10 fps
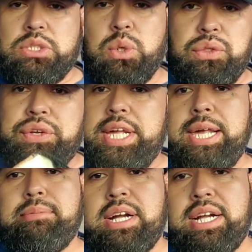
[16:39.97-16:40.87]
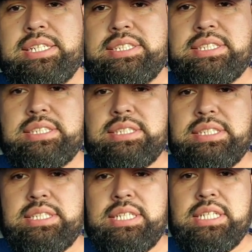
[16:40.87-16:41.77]
No other name, guys.
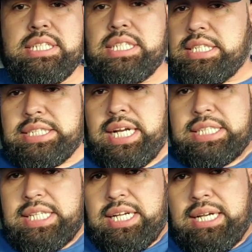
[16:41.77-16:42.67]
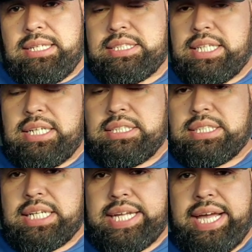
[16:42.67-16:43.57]
Not the, the,
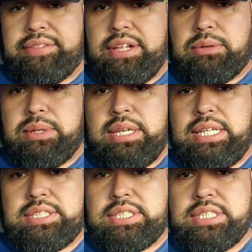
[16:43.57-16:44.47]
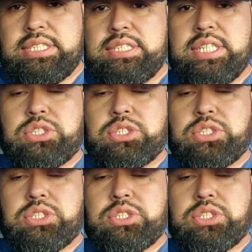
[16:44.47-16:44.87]
the Catholic religion.